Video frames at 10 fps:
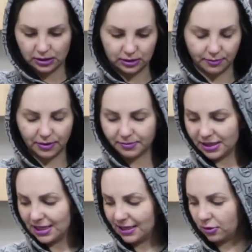Sometimes
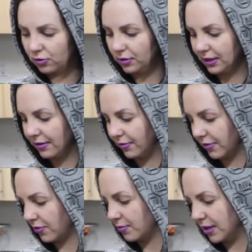I let it cool down for
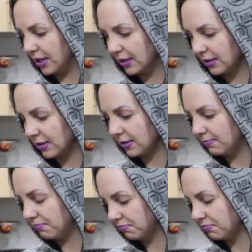a few minutes,
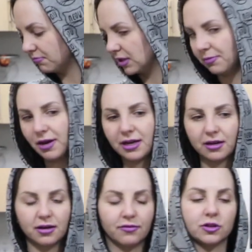depending
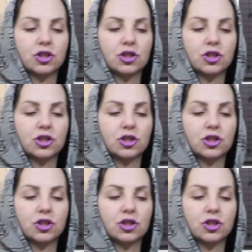on if it